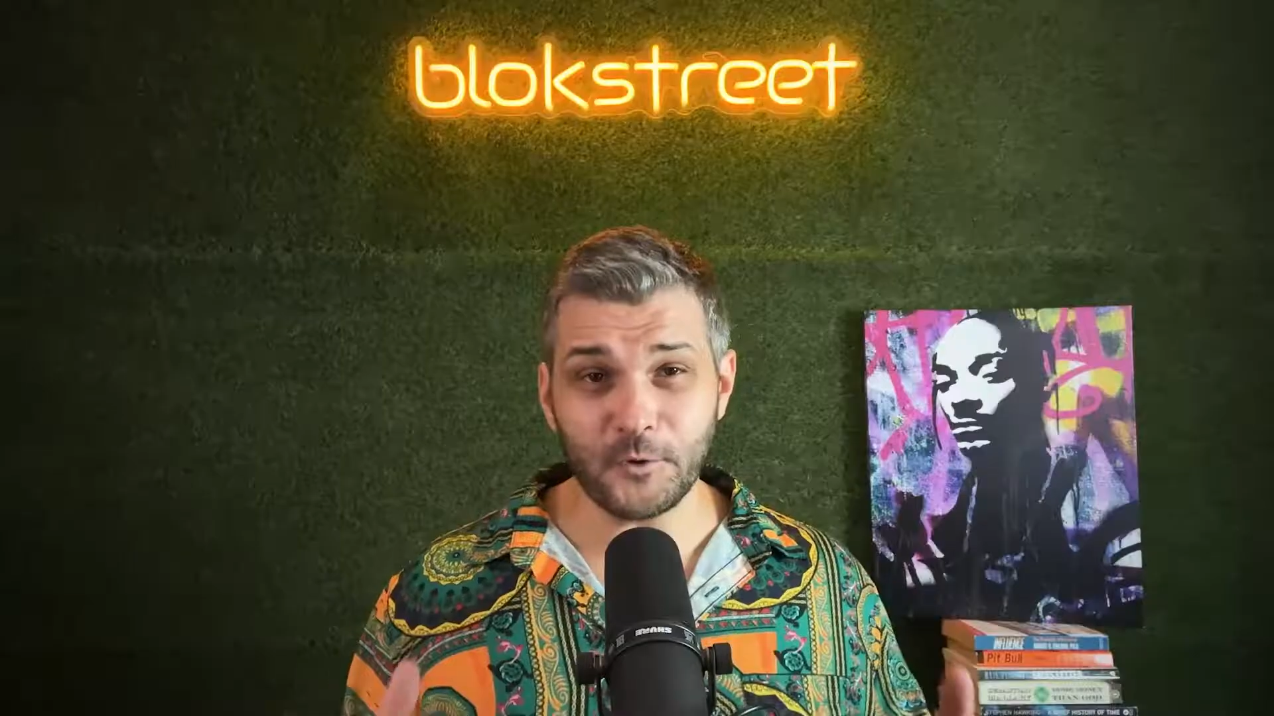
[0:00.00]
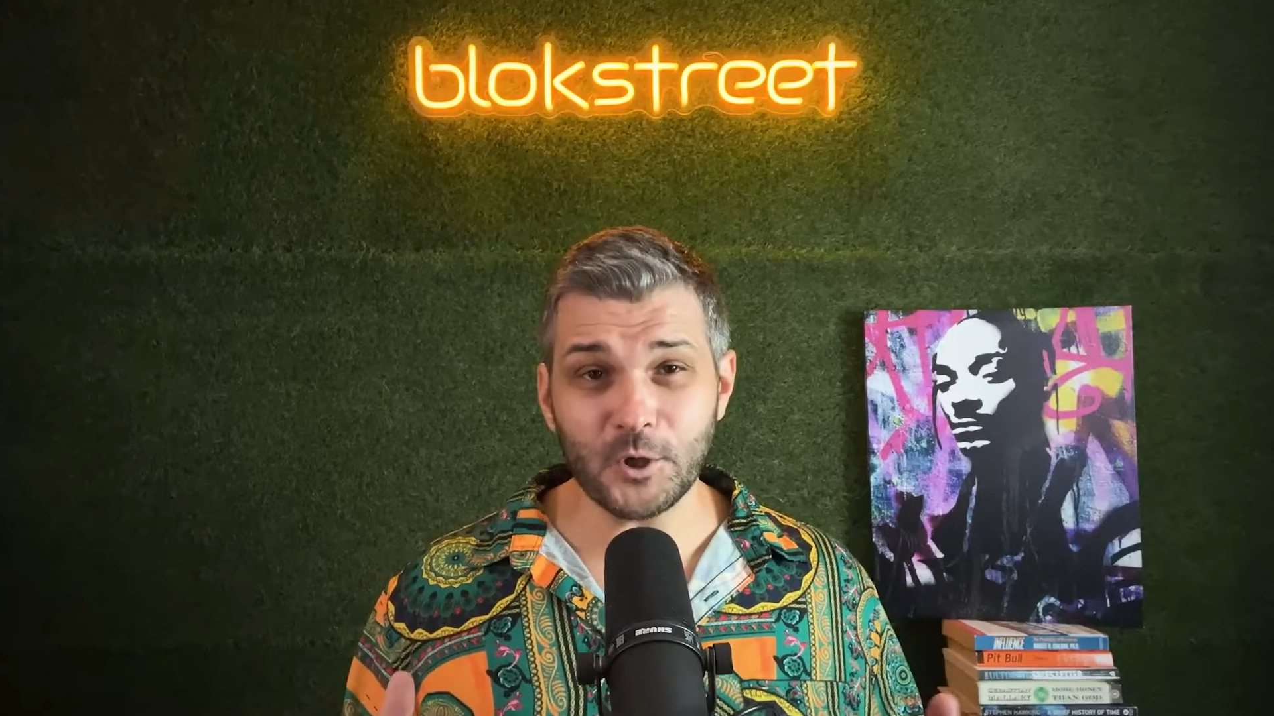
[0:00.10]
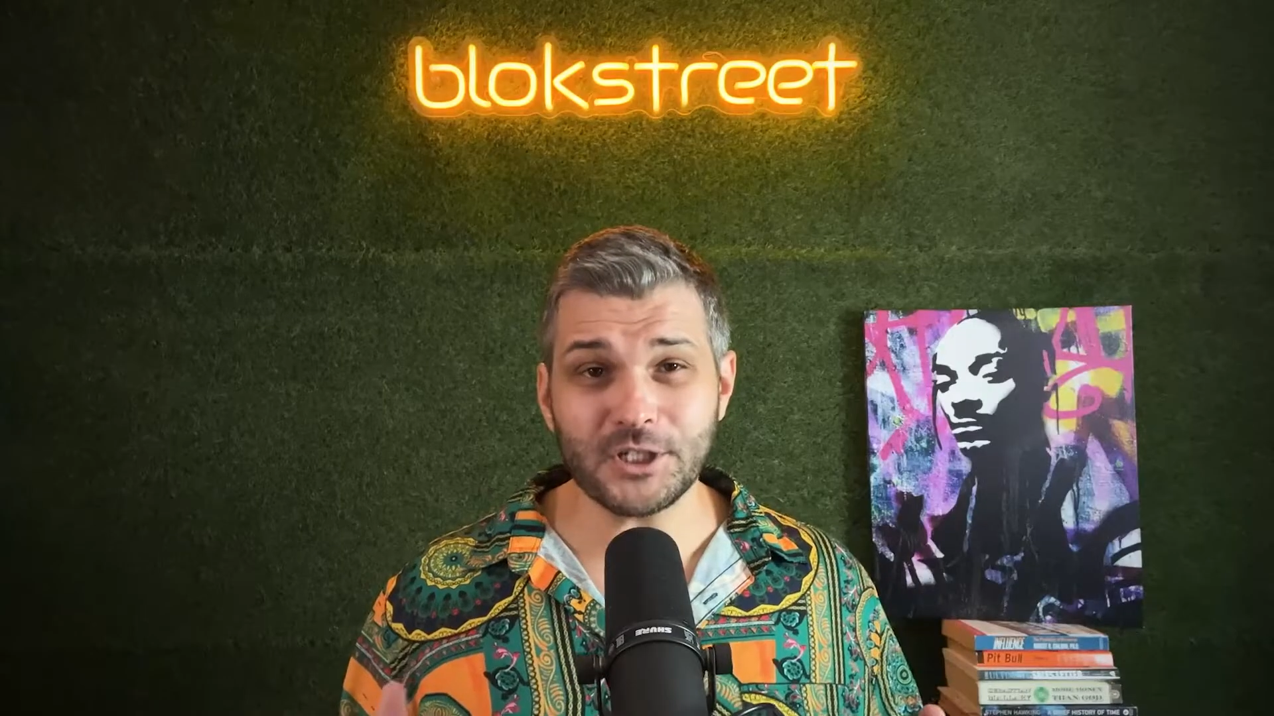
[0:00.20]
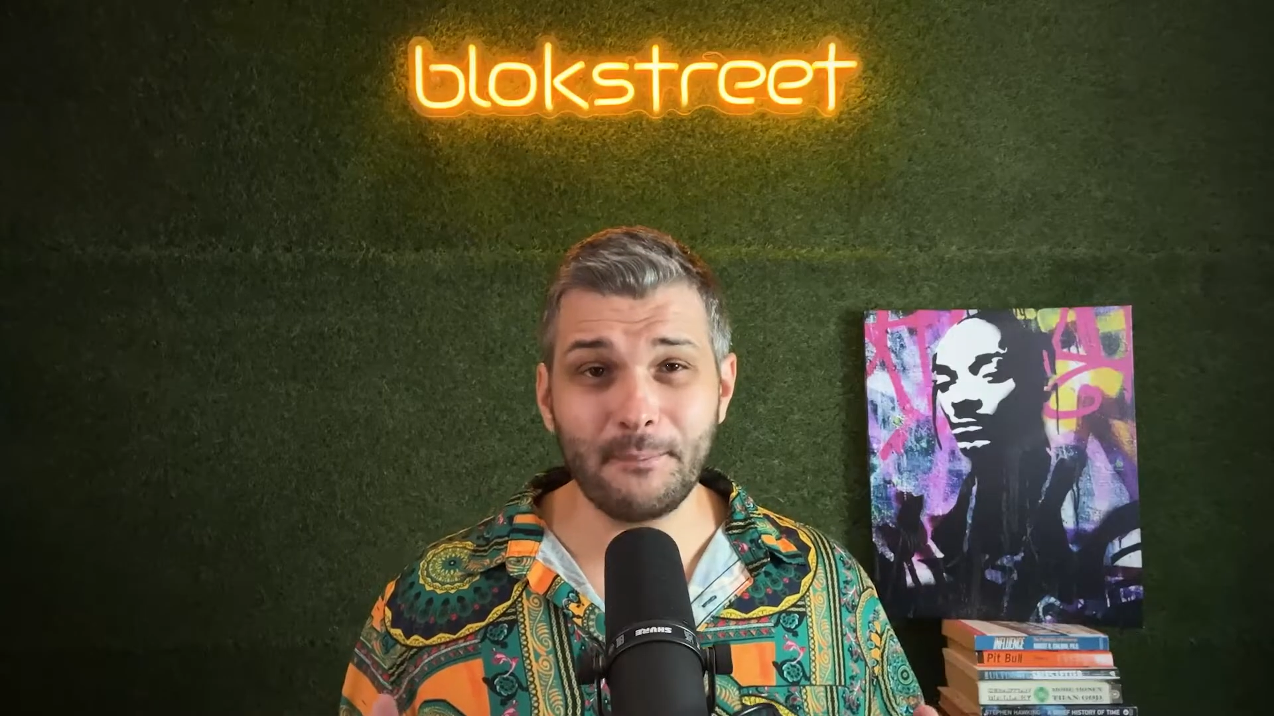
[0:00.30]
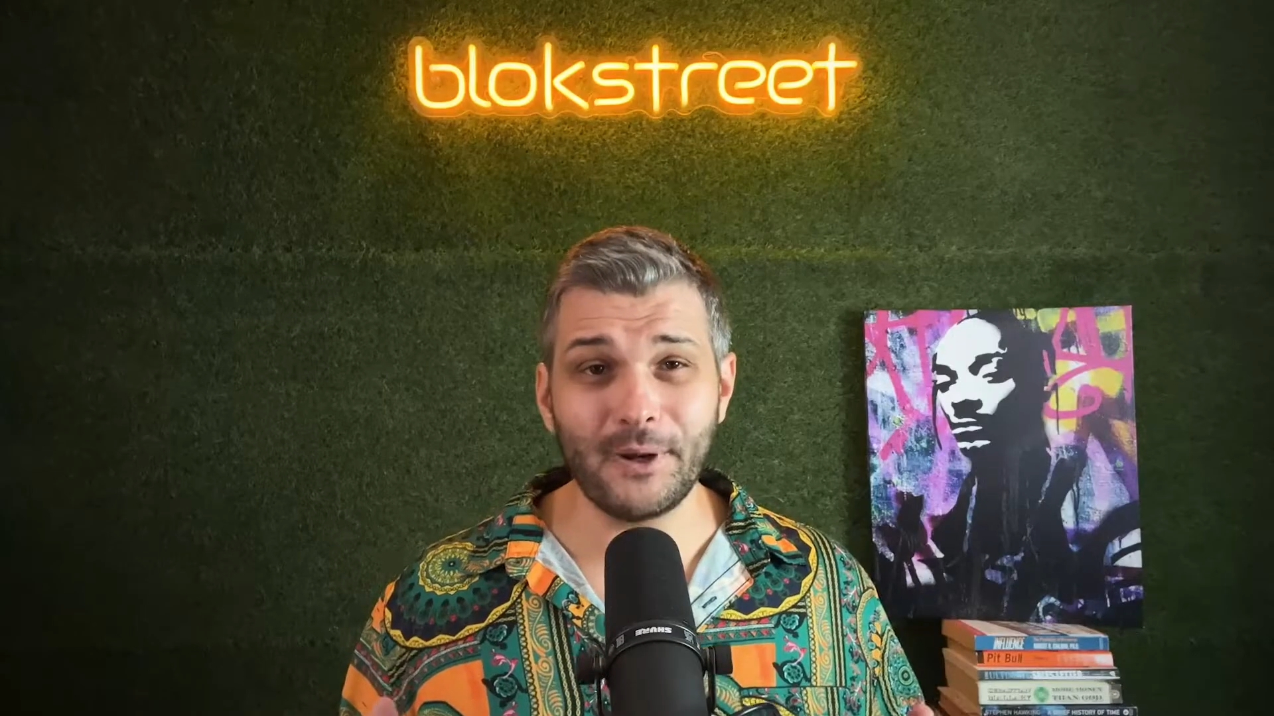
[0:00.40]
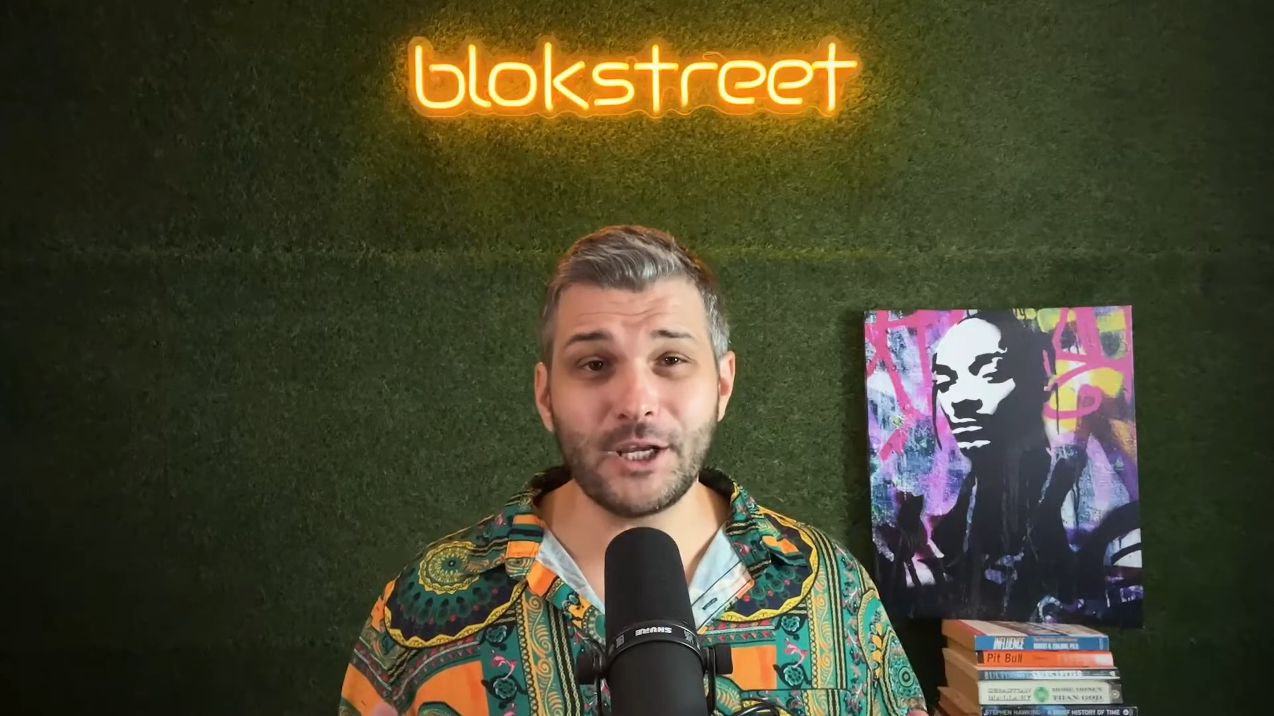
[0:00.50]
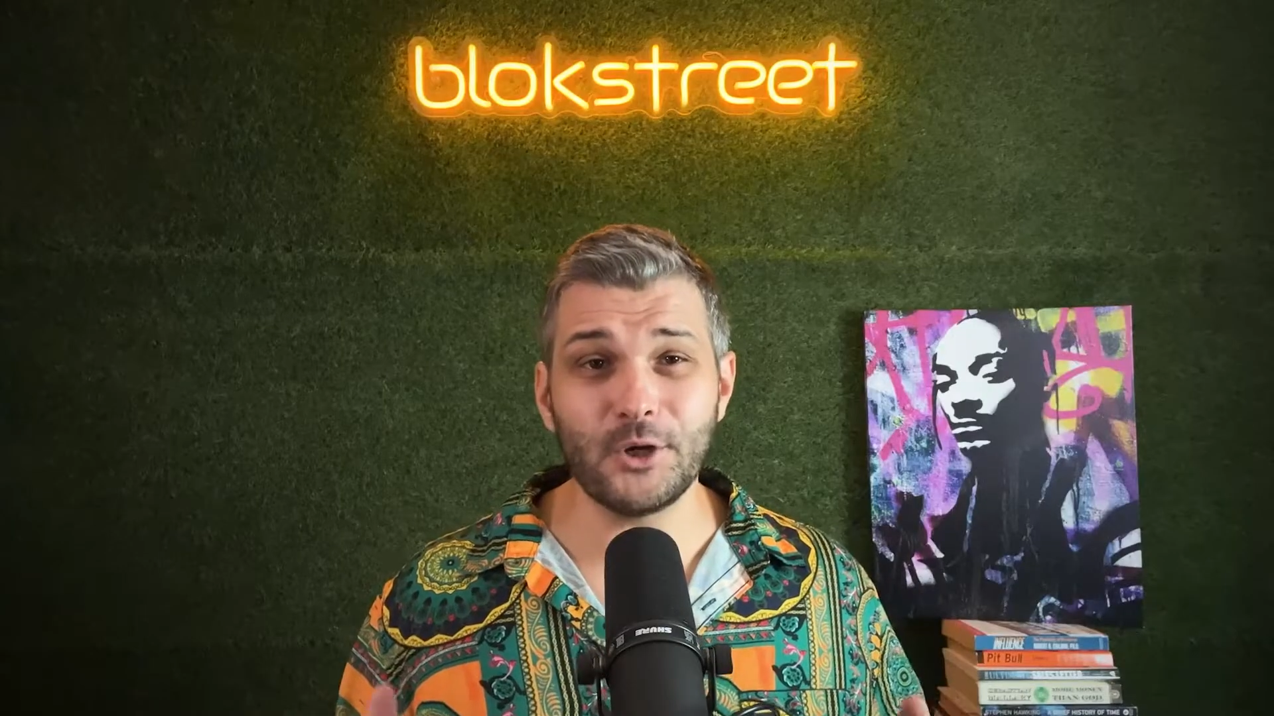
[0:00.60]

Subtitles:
you're somebody